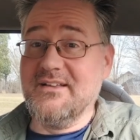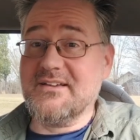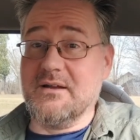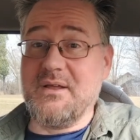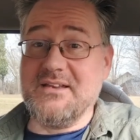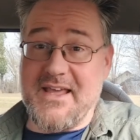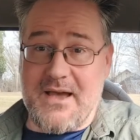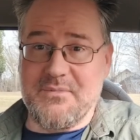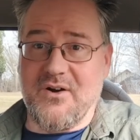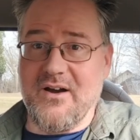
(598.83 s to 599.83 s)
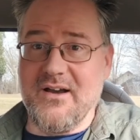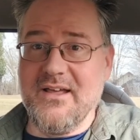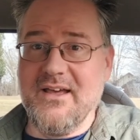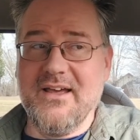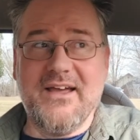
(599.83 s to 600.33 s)
is going to be damned hard.
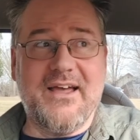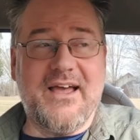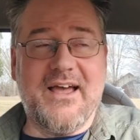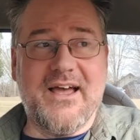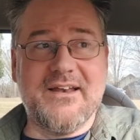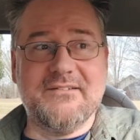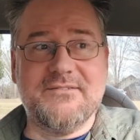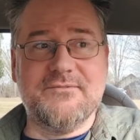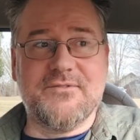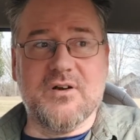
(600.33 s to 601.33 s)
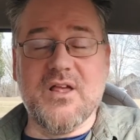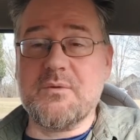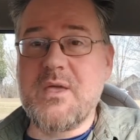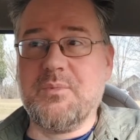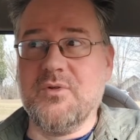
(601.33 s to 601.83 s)
And for a
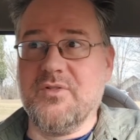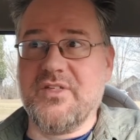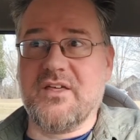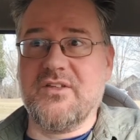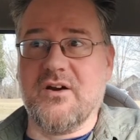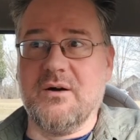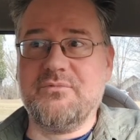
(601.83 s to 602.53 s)
lot of people who think they're